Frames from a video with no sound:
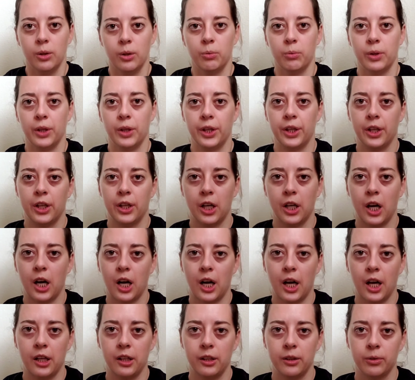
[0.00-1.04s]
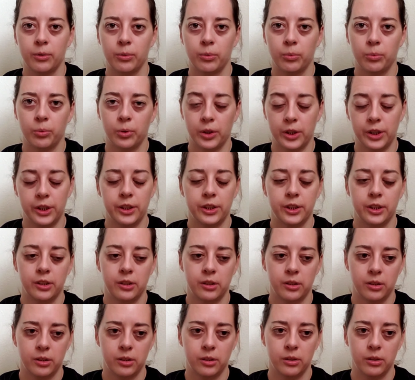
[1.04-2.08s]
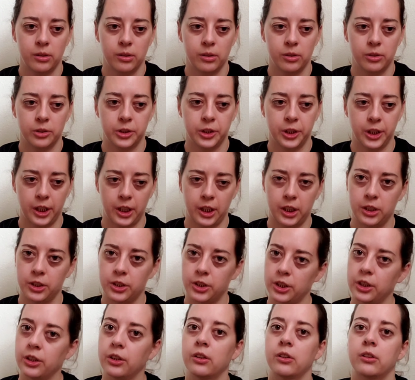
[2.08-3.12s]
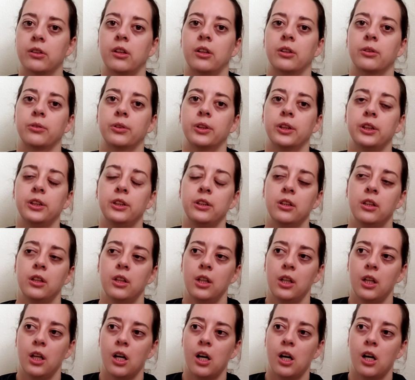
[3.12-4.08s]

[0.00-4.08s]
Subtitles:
where I would change in the long run.